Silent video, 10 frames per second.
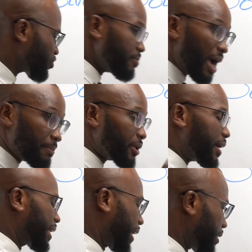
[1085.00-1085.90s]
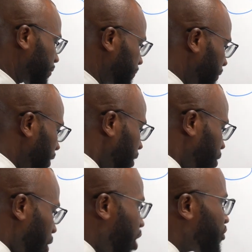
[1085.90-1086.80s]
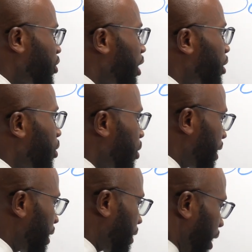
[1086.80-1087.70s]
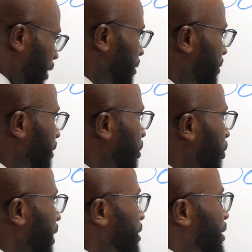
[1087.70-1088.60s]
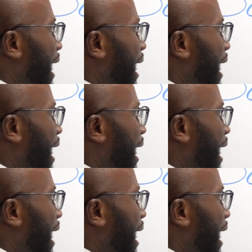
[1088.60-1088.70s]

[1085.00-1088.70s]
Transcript: Remember again, the overall goal here, the ultimate goal is to